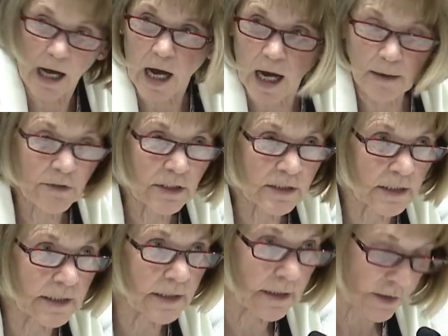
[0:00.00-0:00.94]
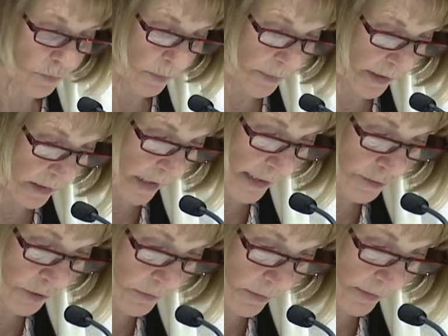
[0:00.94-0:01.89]
Obviously, this would be a
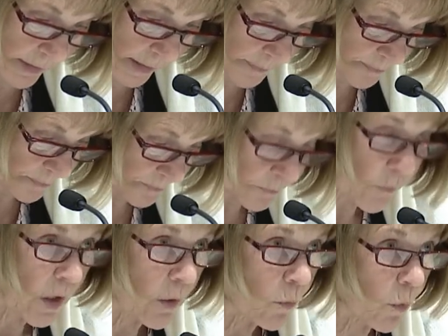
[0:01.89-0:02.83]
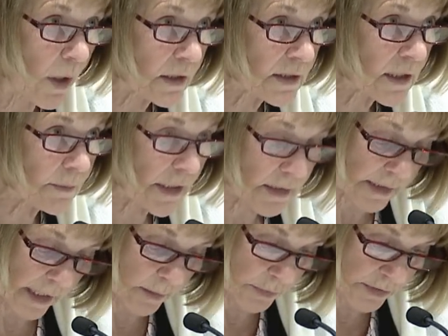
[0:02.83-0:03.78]
logical thing. What are some
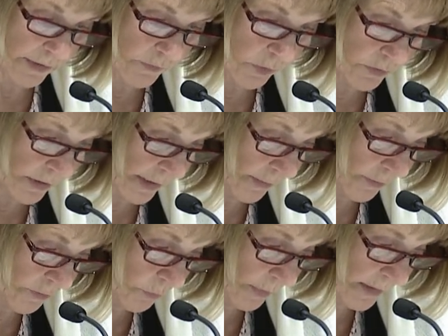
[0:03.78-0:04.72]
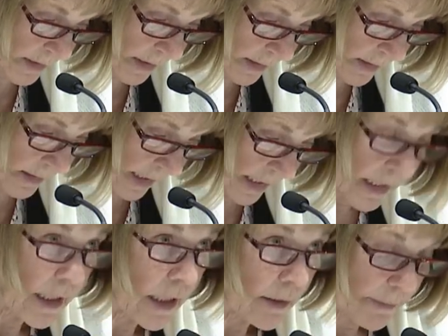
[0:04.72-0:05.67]
examples of those characteristics?
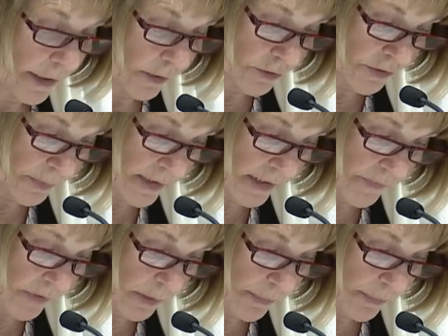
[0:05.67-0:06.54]
Parents receiving